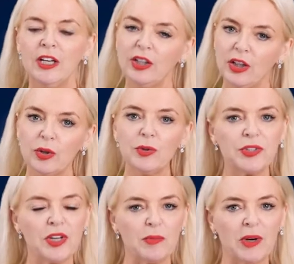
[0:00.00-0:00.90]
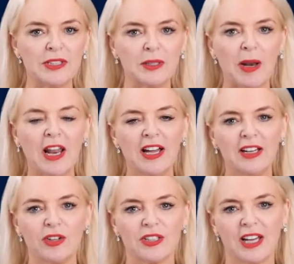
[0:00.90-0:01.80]
You can also press the bell
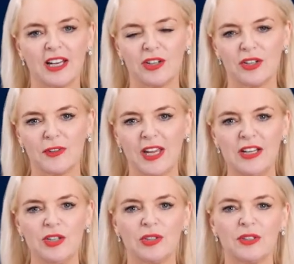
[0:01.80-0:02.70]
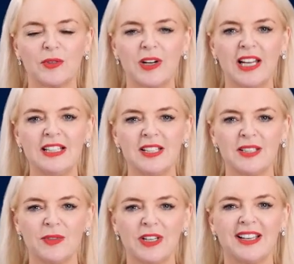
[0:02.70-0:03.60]
icon to get notifications for our
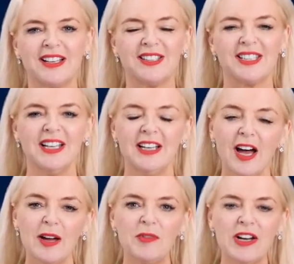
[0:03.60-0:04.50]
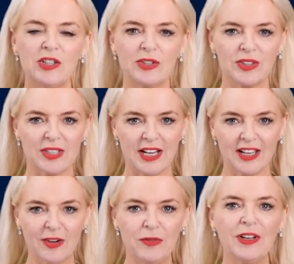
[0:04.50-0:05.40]
latest videos. I'm Rachel,
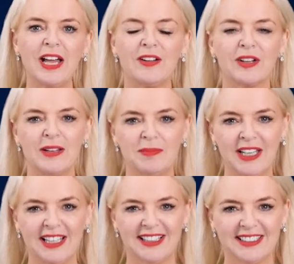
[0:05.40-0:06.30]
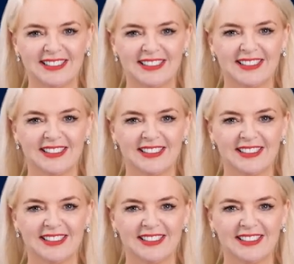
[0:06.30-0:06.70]
signing off for kalkinemedia.